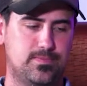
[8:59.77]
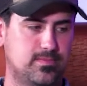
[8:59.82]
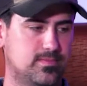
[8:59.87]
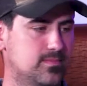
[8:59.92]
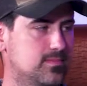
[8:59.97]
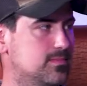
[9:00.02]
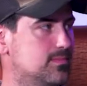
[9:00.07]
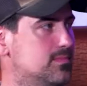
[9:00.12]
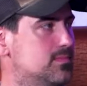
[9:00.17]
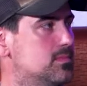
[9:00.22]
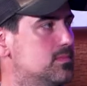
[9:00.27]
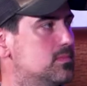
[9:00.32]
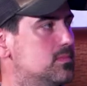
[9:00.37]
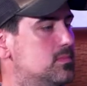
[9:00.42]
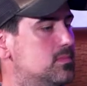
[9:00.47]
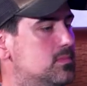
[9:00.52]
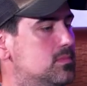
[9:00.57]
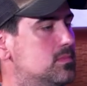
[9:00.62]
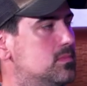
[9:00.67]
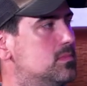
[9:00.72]

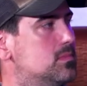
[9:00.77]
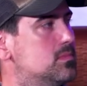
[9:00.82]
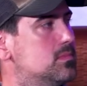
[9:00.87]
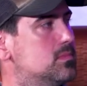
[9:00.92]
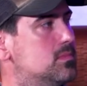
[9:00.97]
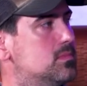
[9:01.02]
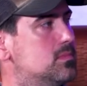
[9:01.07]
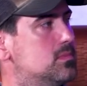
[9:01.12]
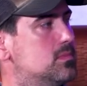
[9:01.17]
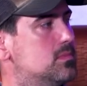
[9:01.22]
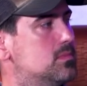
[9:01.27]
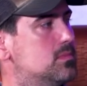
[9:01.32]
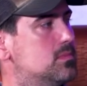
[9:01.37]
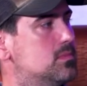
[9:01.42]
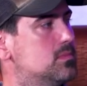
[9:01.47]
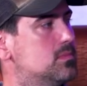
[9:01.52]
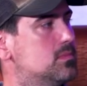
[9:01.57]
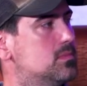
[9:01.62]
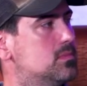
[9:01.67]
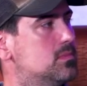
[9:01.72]

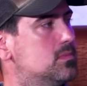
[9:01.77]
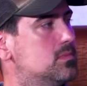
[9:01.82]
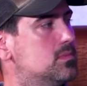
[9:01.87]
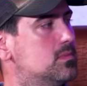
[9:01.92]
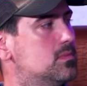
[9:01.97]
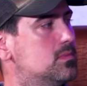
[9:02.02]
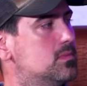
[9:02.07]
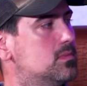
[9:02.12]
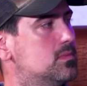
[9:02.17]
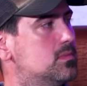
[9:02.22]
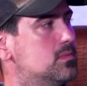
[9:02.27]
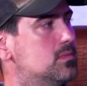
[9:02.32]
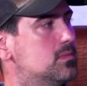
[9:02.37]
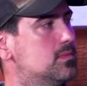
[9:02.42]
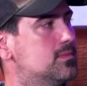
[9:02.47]
[no speech]